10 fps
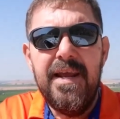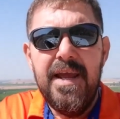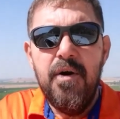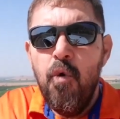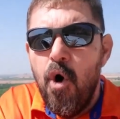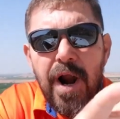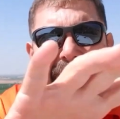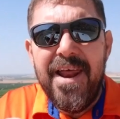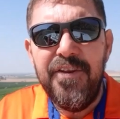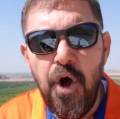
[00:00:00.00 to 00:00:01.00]
were
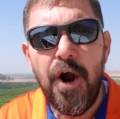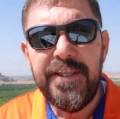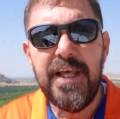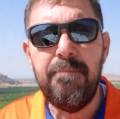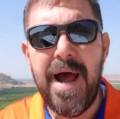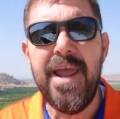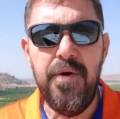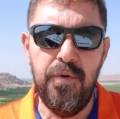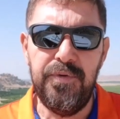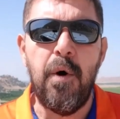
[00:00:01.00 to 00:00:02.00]
anointed by
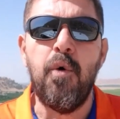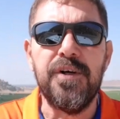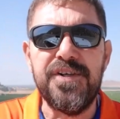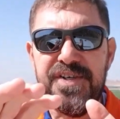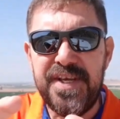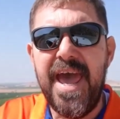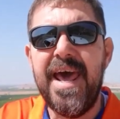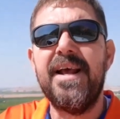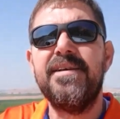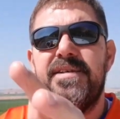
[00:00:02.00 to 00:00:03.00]
you. They were
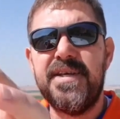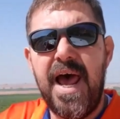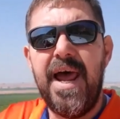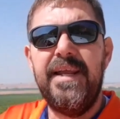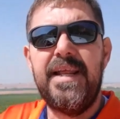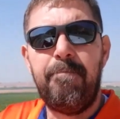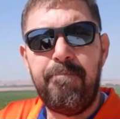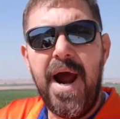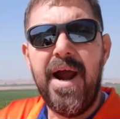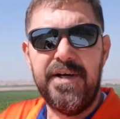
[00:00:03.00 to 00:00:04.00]
set aside,
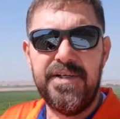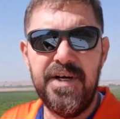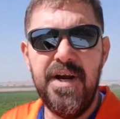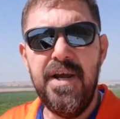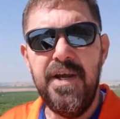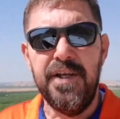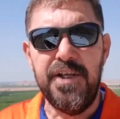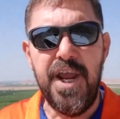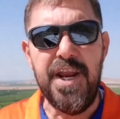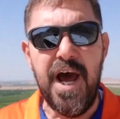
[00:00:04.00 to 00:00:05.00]
apart,
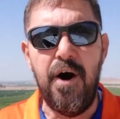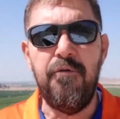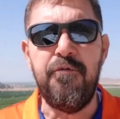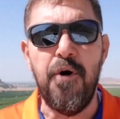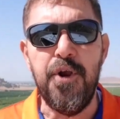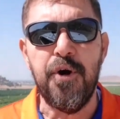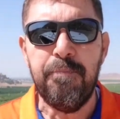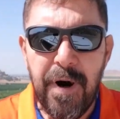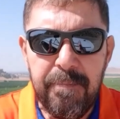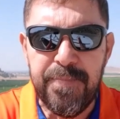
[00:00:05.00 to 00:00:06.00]
you know, for your
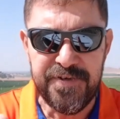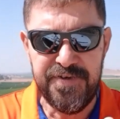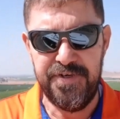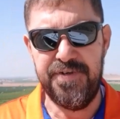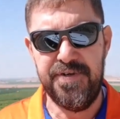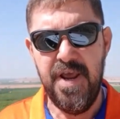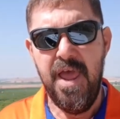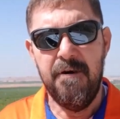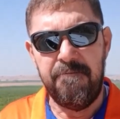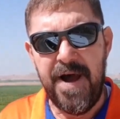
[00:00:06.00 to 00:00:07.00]
purposes.
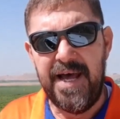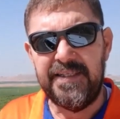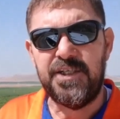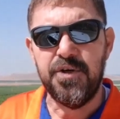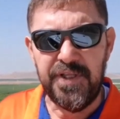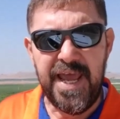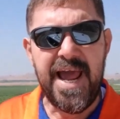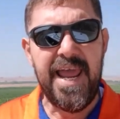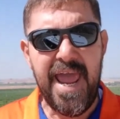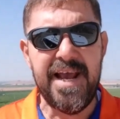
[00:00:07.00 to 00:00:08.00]
Father, today
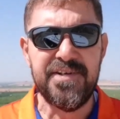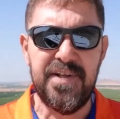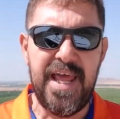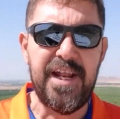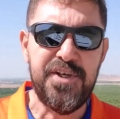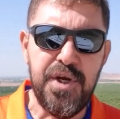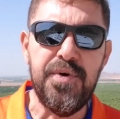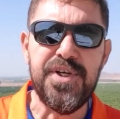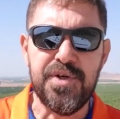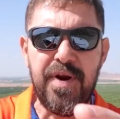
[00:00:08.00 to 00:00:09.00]
I ask that
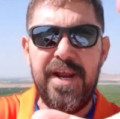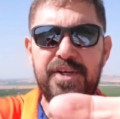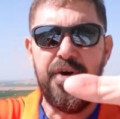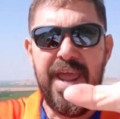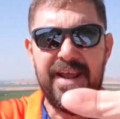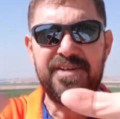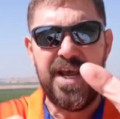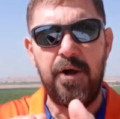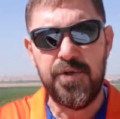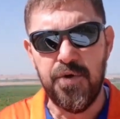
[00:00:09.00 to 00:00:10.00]
you stretch your hands
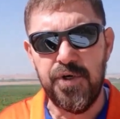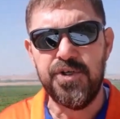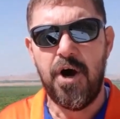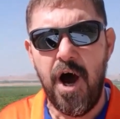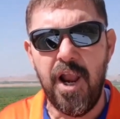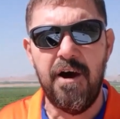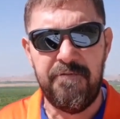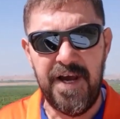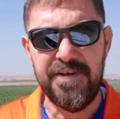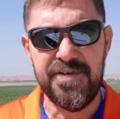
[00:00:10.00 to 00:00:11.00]
out towards all of
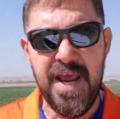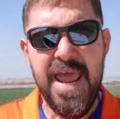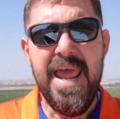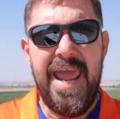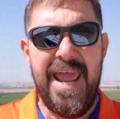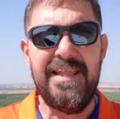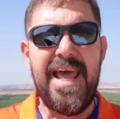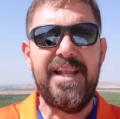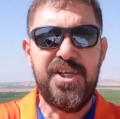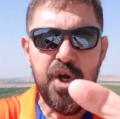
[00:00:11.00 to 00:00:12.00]
us and
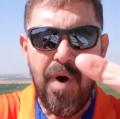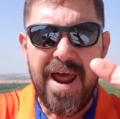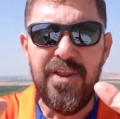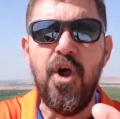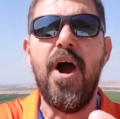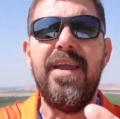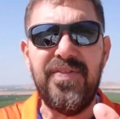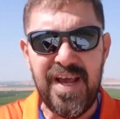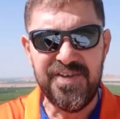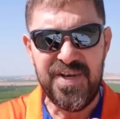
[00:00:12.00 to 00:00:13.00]
that you
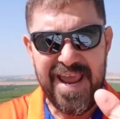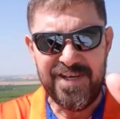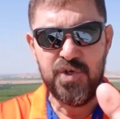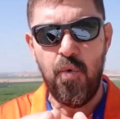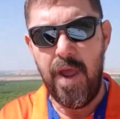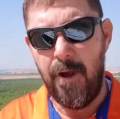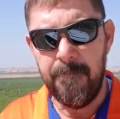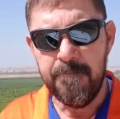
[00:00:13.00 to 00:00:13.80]
anoint us as well.